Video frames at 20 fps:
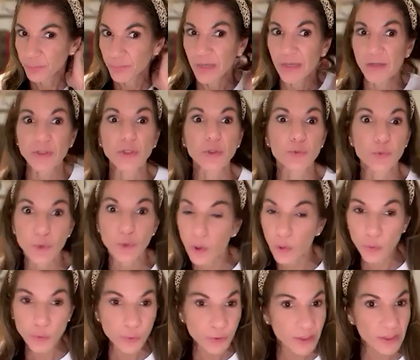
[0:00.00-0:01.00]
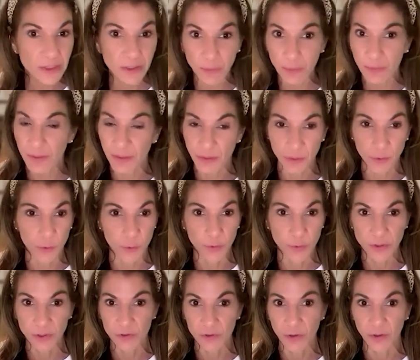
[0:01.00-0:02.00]
and you know somebody who
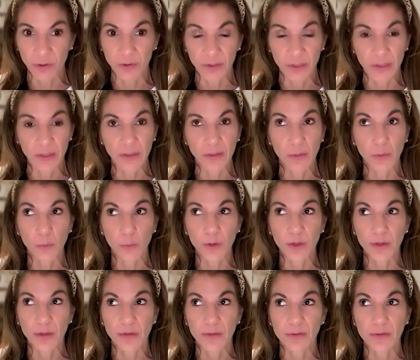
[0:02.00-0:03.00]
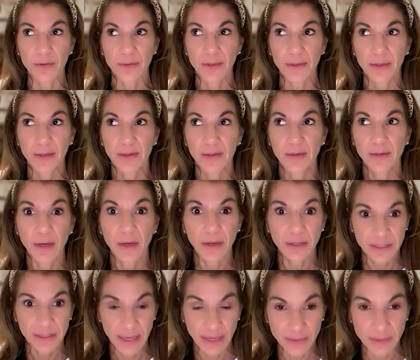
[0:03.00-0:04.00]
was struggling with
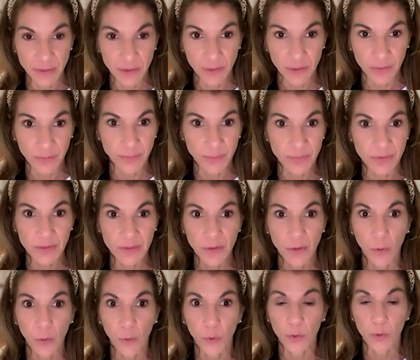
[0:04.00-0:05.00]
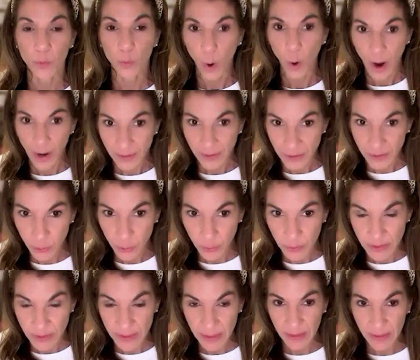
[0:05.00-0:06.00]
addendums or why to do
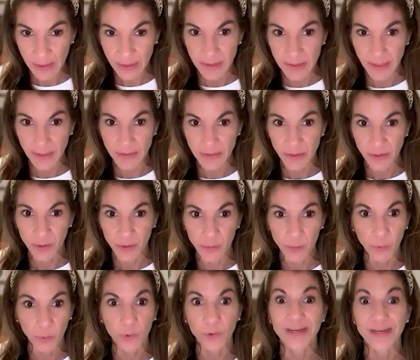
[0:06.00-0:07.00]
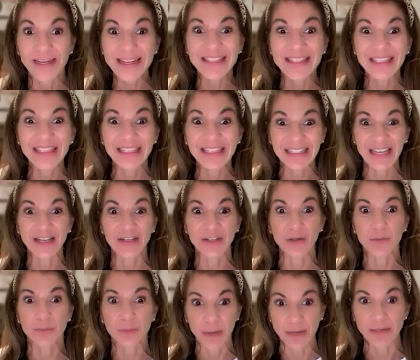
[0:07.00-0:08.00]
an addendum or is an
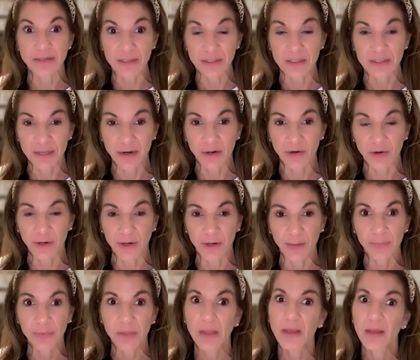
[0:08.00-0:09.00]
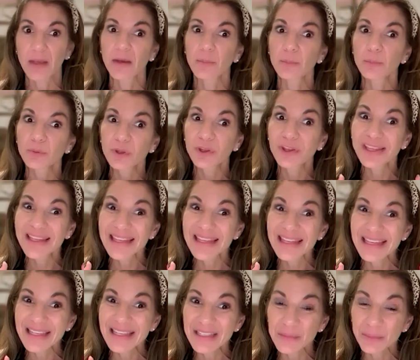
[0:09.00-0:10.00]
addendum necessary,
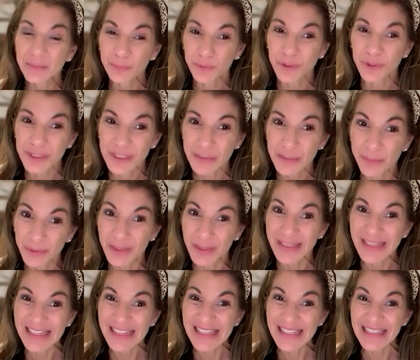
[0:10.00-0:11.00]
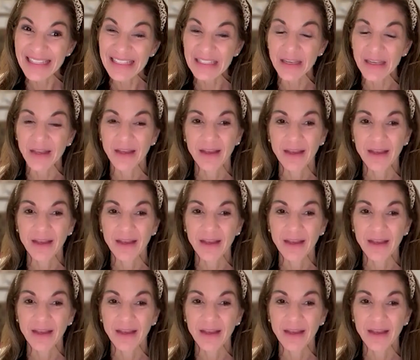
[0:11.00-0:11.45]
please, pretty please,